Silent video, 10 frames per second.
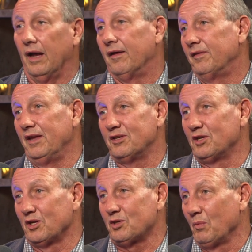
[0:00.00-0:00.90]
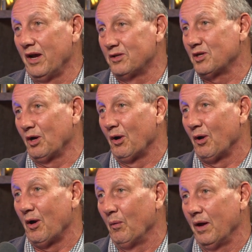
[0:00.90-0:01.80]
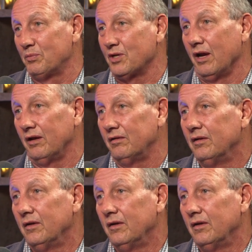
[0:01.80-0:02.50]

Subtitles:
Yeah, the easiest way is to go to our website,